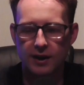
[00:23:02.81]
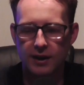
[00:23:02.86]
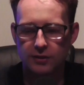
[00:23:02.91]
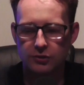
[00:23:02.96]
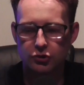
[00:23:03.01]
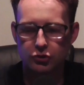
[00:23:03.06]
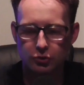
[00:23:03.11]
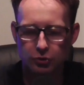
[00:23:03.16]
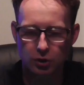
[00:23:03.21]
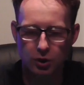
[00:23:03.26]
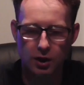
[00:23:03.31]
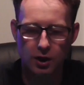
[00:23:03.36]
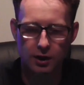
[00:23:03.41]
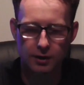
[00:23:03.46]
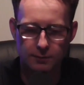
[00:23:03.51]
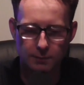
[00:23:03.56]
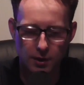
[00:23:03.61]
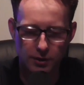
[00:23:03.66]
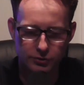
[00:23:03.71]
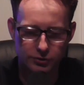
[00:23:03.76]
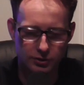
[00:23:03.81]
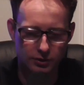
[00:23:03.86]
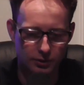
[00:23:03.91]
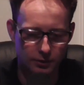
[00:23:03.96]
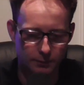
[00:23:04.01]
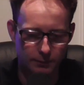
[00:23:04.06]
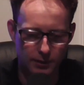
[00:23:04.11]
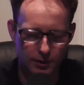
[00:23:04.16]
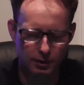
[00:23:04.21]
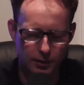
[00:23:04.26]
got a strong
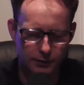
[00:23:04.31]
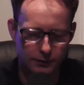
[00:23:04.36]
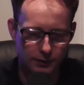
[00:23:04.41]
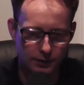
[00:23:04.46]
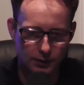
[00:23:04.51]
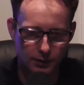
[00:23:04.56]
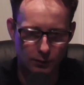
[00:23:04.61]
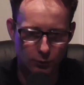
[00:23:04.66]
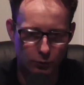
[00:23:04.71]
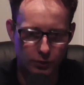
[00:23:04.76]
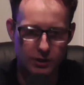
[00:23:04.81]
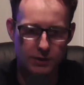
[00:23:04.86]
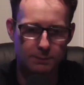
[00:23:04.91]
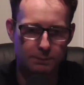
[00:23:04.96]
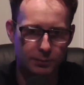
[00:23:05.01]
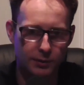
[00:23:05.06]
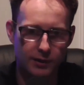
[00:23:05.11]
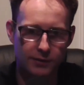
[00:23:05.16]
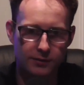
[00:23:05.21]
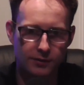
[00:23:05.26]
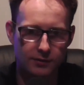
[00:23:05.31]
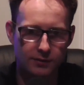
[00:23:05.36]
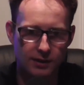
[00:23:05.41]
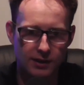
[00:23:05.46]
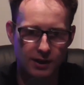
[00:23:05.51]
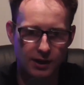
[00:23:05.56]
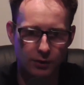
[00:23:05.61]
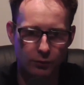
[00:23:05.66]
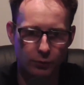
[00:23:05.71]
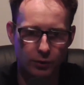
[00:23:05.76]
muscular build. When he blitzes,
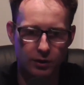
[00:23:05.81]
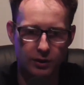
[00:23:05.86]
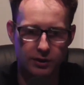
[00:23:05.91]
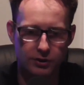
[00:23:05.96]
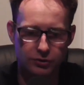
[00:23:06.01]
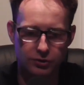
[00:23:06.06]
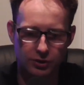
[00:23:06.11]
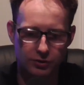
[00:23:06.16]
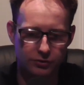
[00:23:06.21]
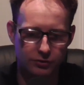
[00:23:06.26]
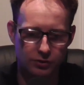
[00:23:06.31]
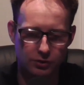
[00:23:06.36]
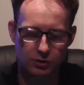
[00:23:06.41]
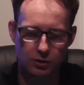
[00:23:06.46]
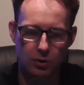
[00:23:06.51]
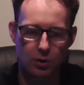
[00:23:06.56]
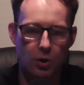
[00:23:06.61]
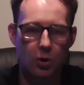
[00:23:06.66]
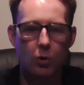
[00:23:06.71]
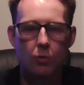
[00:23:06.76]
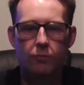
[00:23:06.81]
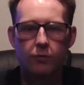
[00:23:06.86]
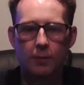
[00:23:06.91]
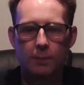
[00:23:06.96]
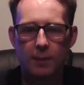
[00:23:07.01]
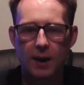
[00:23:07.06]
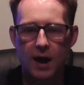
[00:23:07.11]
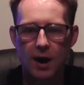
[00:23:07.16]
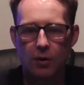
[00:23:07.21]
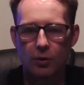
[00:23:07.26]
he can really just, you know,
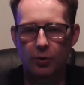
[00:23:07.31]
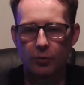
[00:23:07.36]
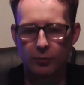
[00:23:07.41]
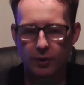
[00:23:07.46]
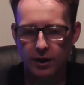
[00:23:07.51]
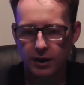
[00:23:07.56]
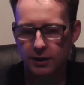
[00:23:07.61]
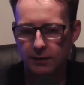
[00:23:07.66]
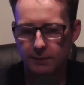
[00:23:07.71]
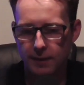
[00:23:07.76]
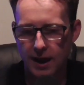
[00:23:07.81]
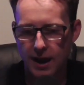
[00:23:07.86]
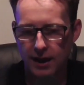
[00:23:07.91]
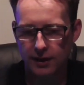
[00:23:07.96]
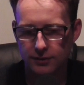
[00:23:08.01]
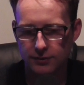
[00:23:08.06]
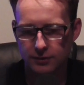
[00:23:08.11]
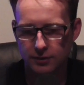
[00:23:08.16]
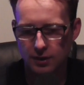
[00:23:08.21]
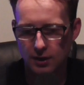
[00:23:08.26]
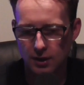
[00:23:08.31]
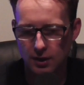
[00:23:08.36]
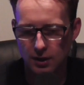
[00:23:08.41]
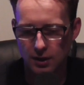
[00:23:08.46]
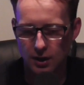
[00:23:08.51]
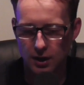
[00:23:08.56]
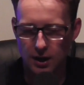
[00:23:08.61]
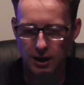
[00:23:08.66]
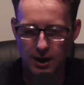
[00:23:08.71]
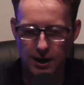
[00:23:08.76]
overpower running backs.
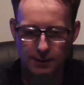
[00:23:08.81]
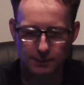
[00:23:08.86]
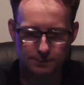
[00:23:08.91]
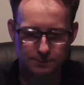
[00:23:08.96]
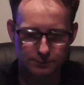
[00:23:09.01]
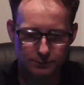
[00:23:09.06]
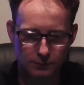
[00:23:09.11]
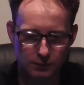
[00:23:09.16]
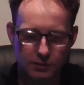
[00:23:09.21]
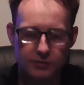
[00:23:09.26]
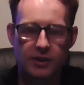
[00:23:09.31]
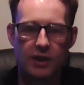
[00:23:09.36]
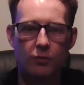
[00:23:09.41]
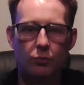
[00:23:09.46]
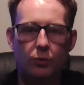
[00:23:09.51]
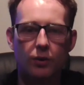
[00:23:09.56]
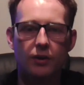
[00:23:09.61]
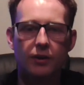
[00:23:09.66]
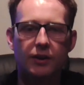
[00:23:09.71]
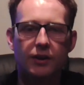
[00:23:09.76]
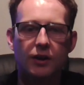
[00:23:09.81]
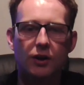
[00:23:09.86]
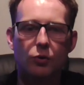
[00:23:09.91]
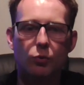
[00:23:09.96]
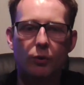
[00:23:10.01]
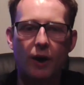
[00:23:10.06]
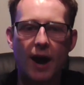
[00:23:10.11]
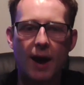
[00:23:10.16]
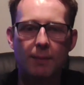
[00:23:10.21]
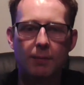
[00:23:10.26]
He's a really
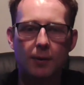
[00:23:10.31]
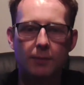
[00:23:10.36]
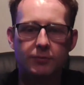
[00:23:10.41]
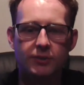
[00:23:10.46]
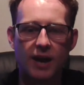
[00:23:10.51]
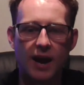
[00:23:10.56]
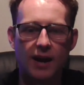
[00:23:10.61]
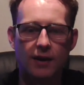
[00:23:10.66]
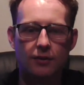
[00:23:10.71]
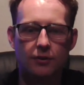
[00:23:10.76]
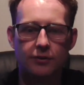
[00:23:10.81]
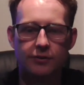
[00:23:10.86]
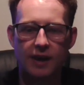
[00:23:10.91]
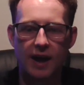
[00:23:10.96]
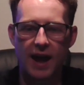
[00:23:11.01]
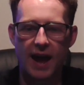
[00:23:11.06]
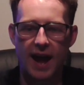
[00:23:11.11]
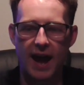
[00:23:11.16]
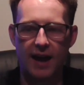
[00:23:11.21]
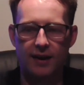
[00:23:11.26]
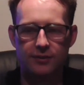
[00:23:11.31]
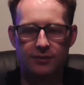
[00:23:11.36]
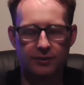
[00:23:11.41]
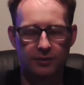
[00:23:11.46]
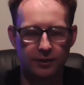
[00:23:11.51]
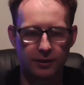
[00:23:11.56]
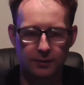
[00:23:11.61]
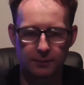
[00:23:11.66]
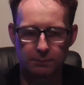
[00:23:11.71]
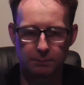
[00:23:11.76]
good wrap-up tackler. He's got
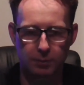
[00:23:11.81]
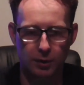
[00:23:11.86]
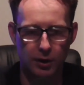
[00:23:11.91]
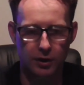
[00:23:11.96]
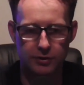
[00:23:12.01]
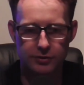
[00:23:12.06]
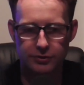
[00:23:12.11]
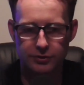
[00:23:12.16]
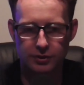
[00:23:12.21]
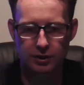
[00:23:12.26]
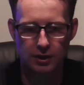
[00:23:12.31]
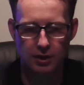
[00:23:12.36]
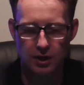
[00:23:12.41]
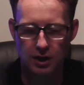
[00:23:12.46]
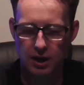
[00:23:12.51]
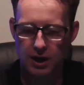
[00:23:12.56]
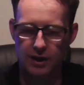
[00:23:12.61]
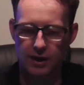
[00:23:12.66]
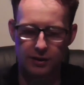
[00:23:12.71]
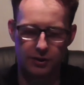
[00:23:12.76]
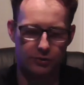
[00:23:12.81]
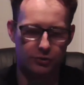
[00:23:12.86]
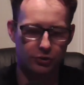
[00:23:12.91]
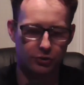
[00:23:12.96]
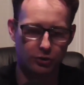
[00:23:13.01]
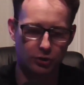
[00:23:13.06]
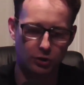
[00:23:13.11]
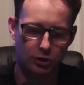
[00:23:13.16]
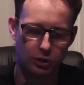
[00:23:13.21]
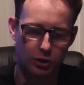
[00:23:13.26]
excellent burst. Can
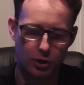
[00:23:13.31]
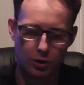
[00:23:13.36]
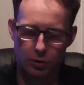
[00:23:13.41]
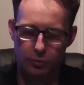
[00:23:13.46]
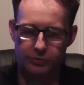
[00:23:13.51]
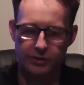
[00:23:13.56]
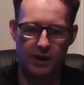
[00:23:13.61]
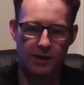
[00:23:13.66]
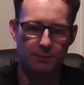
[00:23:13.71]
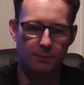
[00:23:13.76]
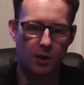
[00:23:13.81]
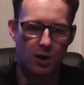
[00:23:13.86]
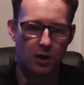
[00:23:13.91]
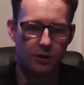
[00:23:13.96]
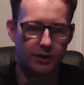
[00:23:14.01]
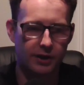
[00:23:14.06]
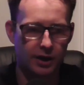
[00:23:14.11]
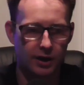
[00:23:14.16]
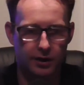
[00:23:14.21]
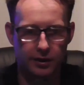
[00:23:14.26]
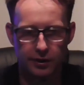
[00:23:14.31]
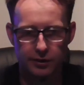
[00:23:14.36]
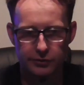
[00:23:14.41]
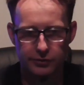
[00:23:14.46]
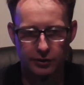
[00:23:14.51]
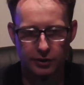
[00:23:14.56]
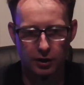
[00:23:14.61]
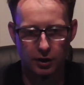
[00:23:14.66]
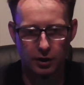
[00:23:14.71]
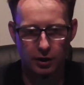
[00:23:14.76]
just close on ball
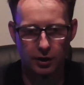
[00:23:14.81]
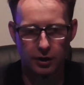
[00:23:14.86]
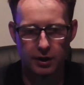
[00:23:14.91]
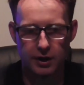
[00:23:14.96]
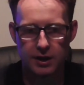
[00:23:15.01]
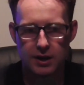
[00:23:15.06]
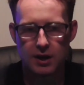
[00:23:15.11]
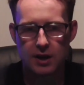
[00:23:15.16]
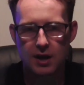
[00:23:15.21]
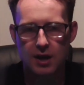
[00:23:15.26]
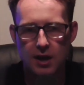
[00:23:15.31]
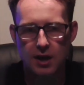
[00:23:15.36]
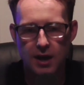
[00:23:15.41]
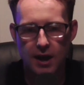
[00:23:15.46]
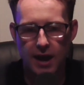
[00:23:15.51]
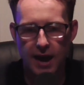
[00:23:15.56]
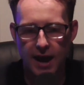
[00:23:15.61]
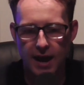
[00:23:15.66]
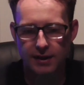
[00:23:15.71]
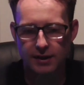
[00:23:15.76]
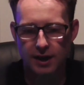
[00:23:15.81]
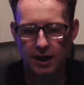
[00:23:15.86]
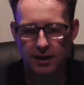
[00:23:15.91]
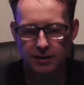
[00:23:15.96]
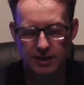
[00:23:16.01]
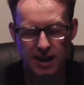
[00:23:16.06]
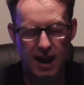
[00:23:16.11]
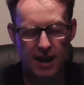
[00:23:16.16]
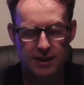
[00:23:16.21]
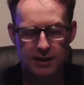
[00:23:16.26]
carriers in a hurry. And,
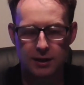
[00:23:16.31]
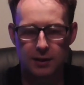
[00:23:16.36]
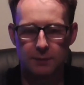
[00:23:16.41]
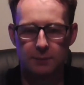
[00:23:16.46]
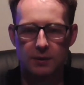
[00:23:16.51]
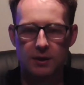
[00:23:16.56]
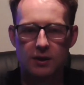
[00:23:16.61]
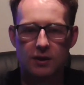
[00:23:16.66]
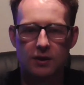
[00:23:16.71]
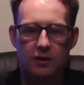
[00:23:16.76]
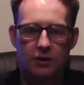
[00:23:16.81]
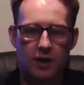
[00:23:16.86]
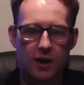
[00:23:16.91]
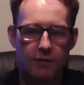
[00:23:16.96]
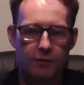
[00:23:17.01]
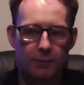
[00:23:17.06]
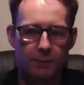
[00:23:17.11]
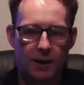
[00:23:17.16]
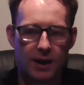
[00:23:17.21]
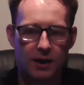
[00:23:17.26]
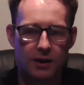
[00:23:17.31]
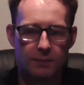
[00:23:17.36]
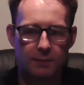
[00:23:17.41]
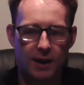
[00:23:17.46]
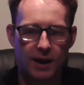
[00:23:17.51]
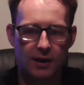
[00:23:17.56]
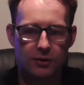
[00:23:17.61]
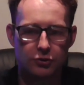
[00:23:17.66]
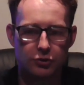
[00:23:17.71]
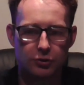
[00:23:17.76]
yeah, he can cover
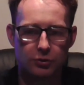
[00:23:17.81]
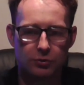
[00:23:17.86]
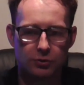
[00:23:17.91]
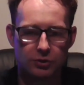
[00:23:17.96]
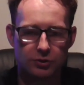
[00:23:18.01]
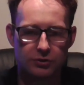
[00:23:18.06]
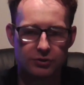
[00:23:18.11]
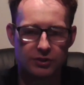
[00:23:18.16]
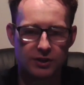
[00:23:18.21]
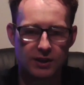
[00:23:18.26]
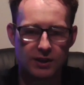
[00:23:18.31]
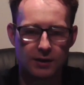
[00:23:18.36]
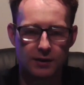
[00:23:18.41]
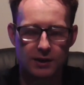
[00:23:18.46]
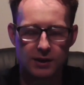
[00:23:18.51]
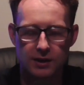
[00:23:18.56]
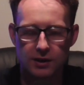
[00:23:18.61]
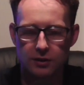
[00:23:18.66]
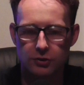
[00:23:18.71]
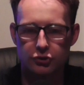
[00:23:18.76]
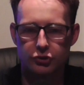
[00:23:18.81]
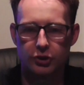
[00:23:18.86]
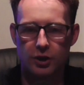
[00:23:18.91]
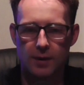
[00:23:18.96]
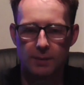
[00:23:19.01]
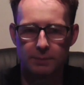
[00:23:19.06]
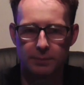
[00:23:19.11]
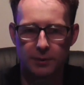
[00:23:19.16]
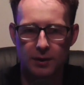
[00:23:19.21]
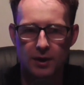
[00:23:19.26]
man-to-man, too. And you see he can
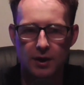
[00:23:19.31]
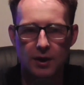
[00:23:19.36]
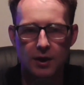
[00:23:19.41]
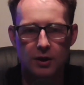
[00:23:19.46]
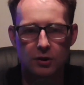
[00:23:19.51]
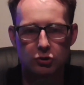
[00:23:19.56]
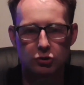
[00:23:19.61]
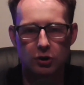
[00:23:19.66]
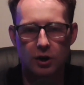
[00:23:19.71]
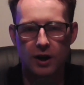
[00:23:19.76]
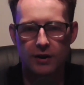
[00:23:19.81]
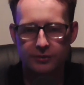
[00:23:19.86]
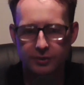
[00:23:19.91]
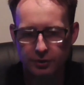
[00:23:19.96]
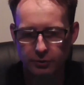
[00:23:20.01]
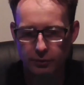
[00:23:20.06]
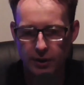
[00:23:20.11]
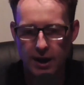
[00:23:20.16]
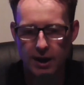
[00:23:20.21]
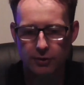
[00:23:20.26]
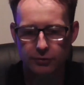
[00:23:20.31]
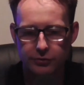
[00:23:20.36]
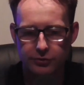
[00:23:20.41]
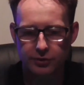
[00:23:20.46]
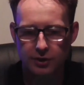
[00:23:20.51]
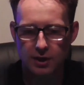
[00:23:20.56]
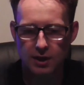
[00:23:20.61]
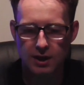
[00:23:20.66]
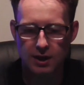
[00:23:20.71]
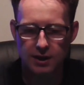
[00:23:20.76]
jump crossing
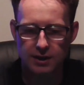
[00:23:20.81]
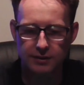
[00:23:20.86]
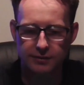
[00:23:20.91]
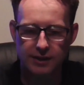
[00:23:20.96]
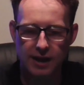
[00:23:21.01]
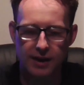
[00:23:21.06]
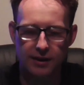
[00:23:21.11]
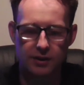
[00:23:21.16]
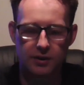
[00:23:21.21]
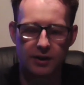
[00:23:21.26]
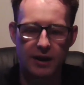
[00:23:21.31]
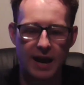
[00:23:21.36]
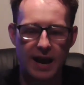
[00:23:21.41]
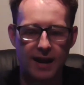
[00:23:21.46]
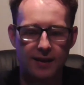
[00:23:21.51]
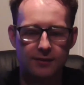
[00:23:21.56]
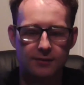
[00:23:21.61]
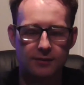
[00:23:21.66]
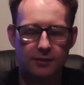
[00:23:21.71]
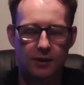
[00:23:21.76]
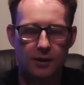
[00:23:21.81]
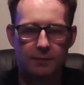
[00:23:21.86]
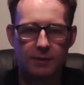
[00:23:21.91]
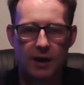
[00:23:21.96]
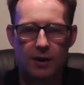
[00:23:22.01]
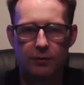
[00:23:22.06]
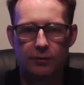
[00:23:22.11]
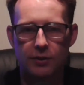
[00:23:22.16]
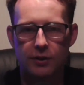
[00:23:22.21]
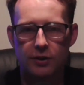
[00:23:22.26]
routes. He's got good hands to come
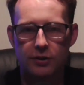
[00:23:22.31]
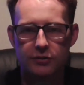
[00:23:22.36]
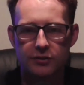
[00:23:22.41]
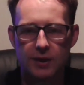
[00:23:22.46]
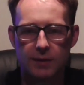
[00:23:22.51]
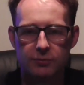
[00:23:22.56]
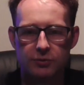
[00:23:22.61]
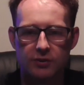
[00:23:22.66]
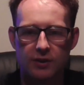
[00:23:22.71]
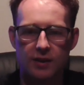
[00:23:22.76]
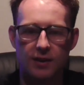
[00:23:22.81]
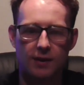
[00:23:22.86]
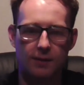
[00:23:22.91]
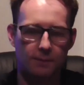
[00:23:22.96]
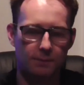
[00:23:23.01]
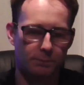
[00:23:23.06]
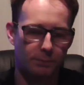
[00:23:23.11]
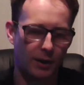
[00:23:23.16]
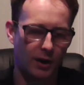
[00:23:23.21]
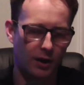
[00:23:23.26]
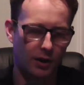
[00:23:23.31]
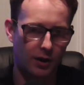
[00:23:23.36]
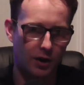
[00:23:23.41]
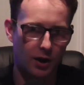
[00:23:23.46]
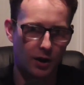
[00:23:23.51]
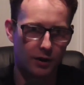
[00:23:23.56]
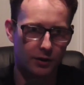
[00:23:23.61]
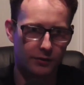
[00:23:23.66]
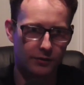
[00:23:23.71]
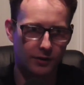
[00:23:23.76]
down with interceptions. I think Barrett
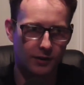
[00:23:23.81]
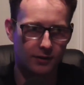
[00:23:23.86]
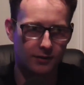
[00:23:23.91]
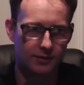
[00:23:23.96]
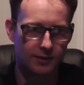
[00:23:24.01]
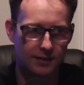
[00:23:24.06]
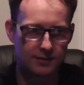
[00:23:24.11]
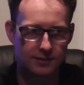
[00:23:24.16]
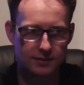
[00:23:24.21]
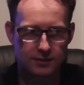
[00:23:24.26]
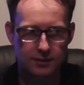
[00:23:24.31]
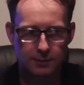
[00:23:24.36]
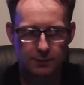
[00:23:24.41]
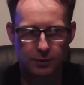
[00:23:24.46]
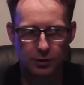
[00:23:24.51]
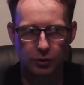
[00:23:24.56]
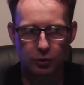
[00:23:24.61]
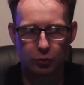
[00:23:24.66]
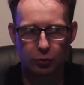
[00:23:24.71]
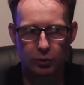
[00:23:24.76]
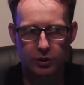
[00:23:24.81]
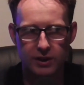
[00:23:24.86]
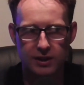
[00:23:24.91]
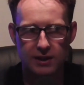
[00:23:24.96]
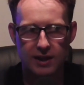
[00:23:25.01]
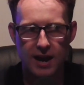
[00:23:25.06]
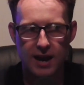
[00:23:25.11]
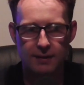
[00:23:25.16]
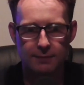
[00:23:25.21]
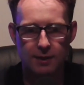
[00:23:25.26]
Carter is a consensus number three
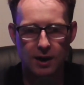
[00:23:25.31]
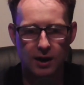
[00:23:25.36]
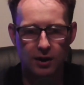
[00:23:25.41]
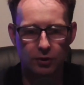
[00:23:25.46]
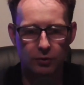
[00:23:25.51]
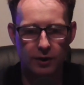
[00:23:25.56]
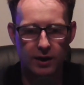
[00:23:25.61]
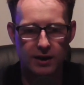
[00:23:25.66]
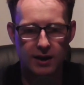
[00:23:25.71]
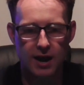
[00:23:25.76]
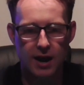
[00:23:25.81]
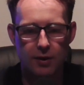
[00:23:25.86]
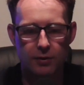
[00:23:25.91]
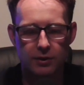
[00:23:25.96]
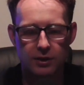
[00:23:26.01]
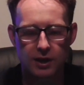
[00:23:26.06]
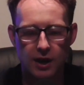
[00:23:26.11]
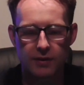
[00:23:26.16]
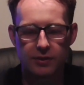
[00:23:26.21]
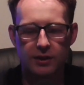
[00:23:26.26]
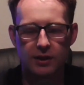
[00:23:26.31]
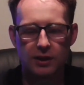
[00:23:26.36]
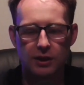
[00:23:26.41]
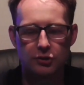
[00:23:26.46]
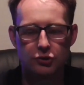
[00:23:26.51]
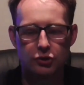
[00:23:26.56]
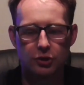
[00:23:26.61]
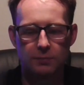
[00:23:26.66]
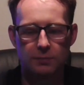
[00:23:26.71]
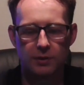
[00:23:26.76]
linebacker right now. I think
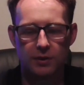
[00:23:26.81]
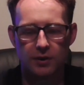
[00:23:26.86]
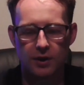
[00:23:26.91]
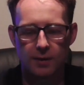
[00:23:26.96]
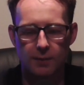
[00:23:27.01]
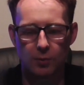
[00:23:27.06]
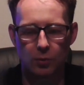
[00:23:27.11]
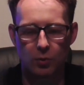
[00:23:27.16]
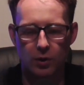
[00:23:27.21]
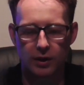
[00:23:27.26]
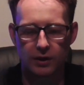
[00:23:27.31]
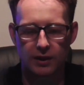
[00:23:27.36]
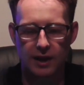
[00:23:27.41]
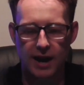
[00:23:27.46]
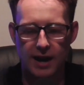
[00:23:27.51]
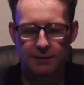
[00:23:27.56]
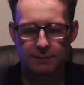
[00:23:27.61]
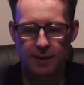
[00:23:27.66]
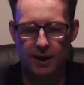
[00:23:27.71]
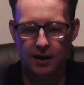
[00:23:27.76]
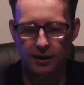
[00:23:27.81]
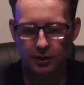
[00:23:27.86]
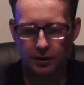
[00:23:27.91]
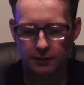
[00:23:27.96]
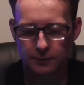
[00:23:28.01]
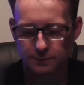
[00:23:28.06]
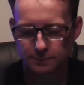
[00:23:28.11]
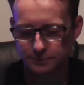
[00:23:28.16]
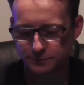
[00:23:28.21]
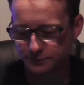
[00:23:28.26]
he should be the number one
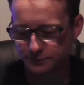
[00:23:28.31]
linebacker.